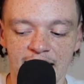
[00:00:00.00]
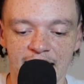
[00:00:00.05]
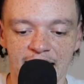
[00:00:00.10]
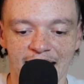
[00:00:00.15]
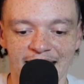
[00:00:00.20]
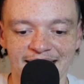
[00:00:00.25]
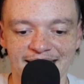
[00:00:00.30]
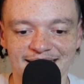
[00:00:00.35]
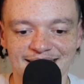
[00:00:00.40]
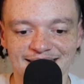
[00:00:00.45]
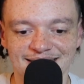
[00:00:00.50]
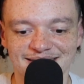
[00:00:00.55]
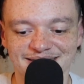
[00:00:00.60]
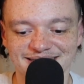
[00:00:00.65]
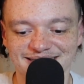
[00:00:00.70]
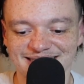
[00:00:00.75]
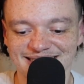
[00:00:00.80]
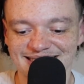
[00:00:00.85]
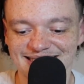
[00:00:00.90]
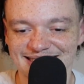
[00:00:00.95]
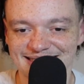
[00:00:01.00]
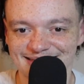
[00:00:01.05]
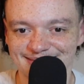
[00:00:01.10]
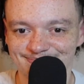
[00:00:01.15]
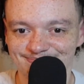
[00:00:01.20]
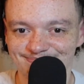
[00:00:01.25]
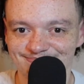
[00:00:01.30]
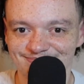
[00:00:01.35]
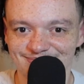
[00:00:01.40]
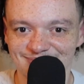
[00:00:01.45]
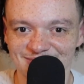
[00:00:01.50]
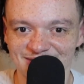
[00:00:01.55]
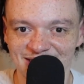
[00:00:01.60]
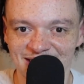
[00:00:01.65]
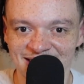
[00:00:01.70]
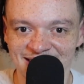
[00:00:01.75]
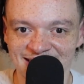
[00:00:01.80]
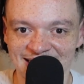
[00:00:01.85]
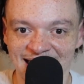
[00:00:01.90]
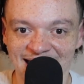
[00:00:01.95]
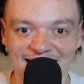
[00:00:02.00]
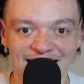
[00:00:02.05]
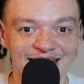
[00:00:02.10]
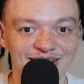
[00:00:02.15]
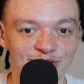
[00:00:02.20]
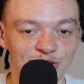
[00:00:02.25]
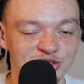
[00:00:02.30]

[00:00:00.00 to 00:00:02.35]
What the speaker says: And that kind of